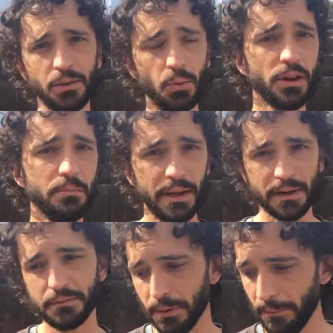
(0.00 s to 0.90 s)
It's a weird
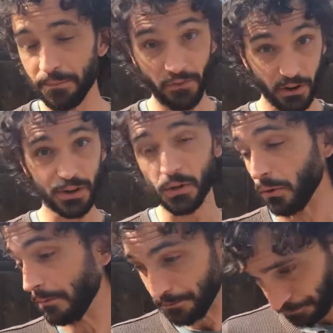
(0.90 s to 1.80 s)
mix, but very
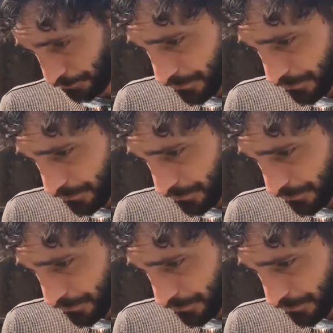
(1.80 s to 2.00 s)
cool.